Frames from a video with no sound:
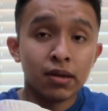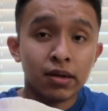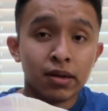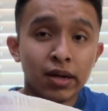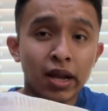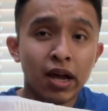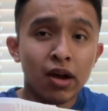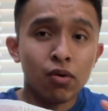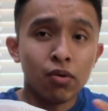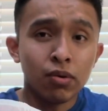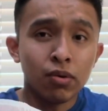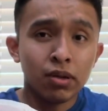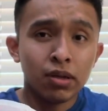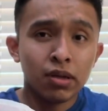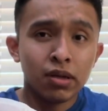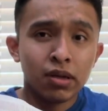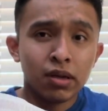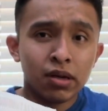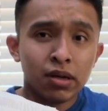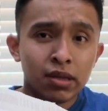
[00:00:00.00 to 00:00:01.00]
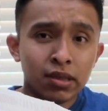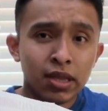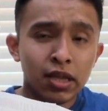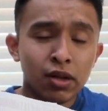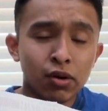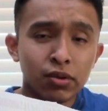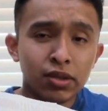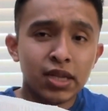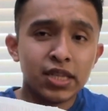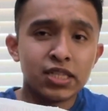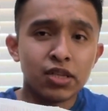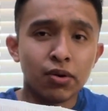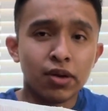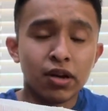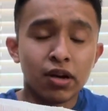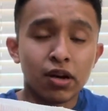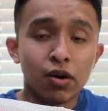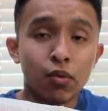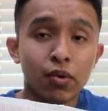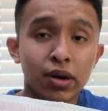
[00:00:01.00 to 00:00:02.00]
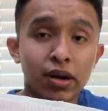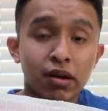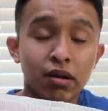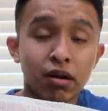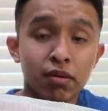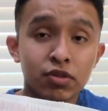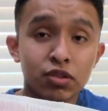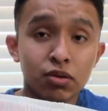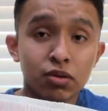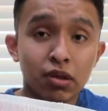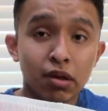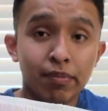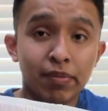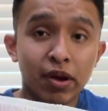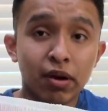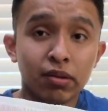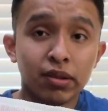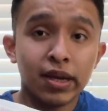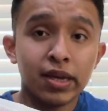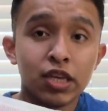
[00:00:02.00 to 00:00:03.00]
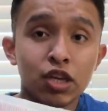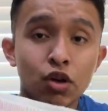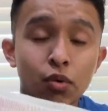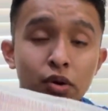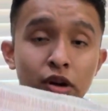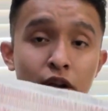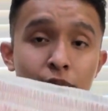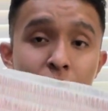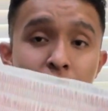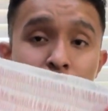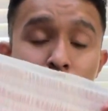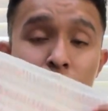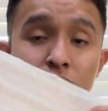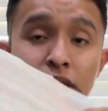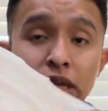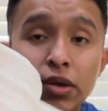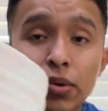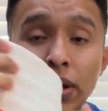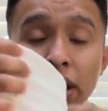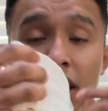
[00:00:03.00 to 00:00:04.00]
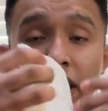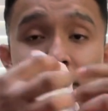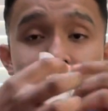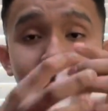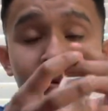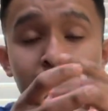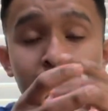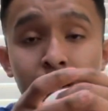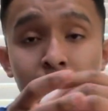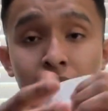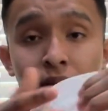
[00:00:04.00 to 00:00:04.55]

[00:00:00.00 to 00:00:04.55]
Now, little detail here. When it comes to the belt line, you want to make sure that you have